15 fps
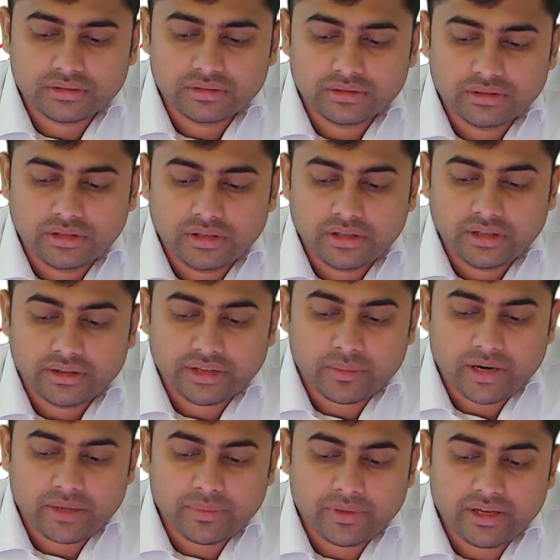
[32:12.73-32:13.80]
There might
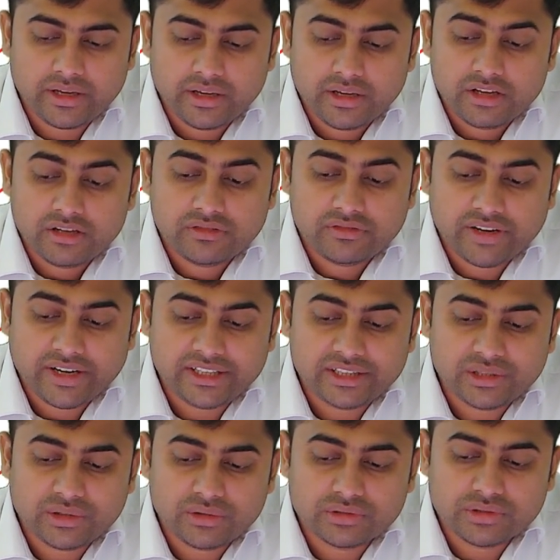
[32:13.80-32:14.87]
be 5,000
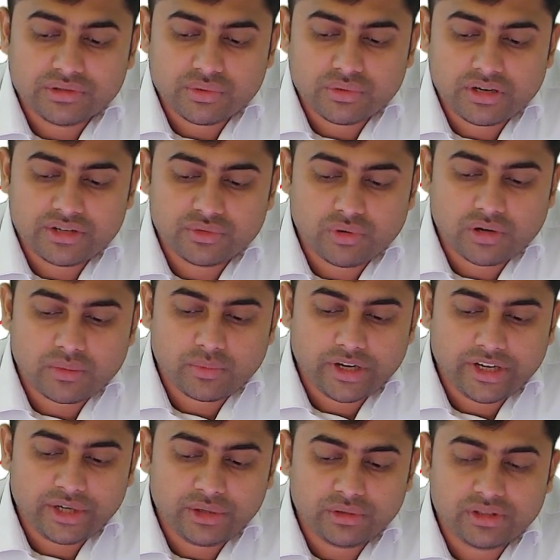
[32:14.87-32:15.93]
students who are pointing to
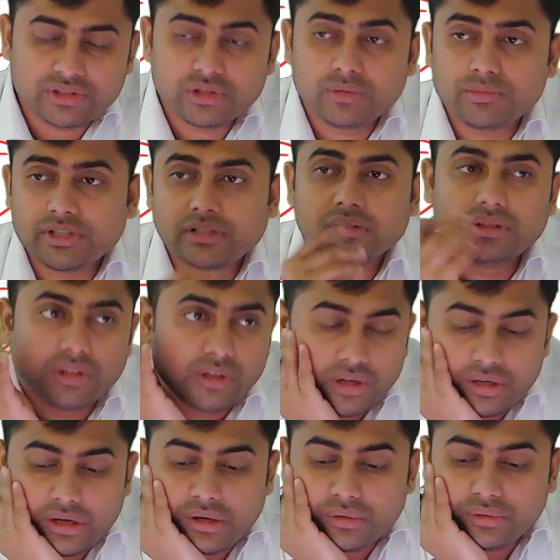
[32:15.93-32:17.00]
this object.
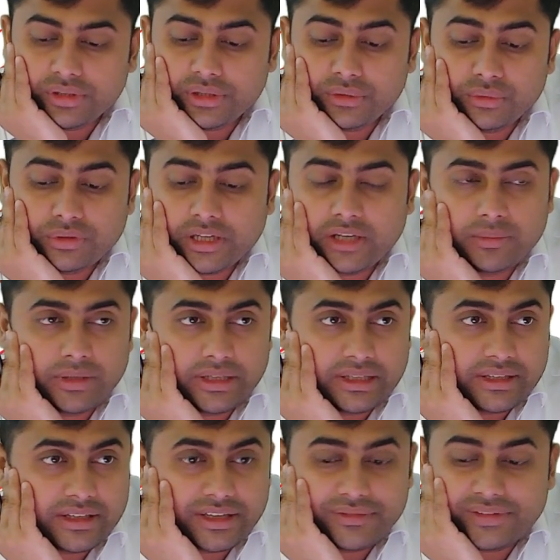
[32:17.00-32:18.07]
Now you tell
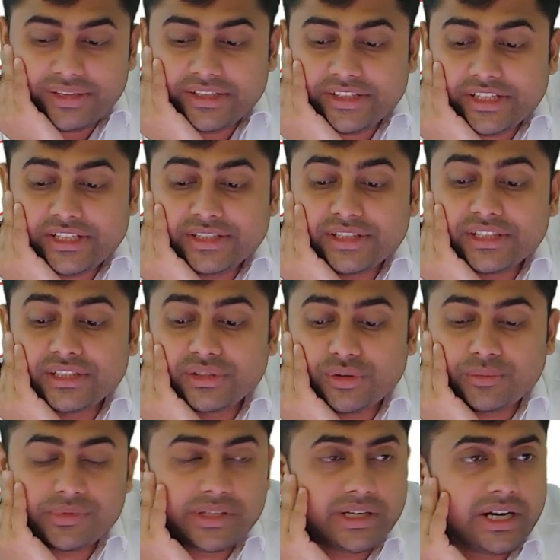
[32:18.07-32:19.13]
me, if I change this
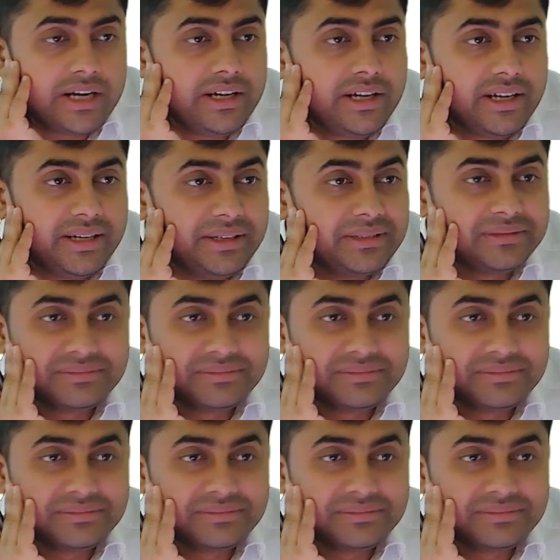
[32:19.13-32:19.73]
object content,